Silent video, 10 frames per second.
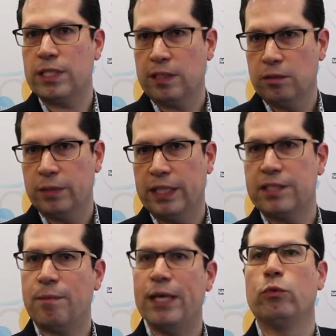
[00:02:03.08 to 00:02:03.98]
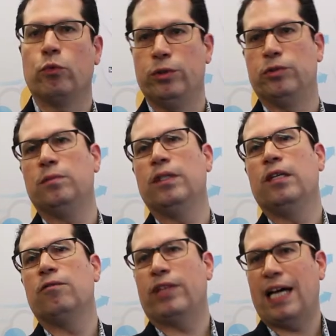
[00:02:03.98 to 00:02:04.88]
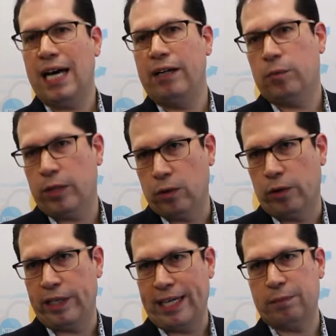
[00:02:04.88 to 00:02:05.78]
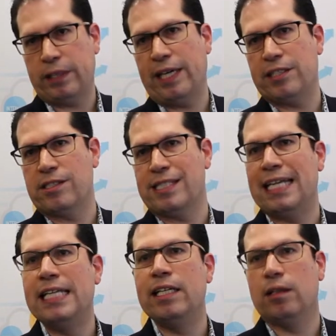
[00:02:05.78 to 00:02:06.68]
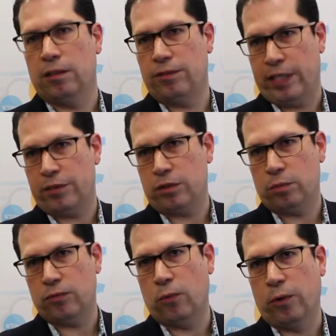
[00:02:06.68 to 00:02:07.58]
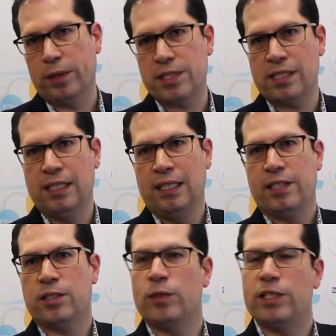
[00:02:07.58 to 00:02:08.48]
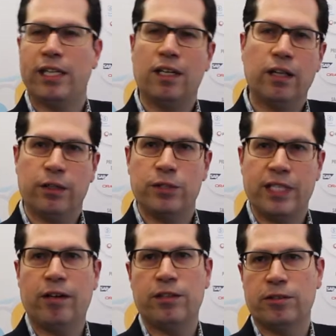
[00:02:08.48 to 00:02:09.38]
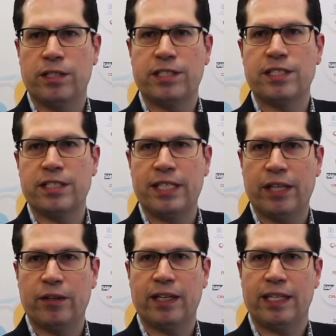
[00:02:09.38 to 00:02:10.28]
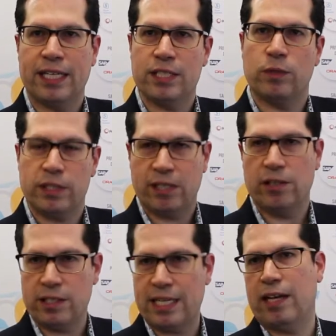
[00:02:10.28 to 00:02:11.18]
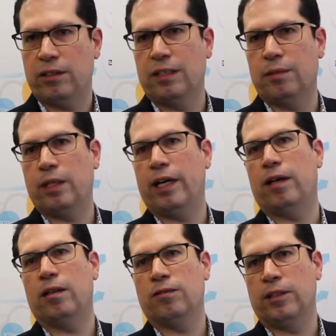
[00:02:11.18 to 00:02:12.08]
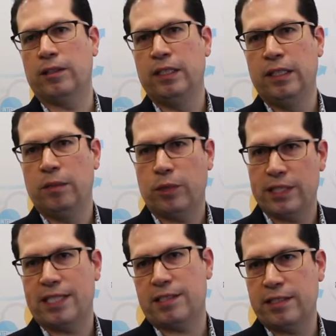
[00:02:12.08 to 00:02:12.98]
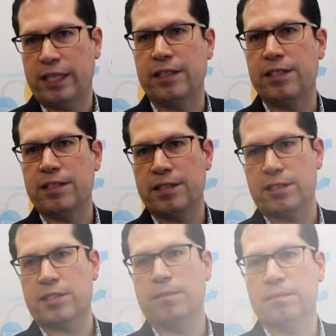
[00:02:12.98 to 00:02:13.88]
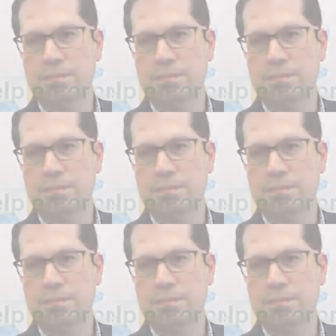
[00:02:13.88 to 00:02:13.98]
a little bit to make room for the higher priority applications that need all of the extra performance. So we take all of those characteristics together and that's what tells us how to apply all of our processing techniques in the system.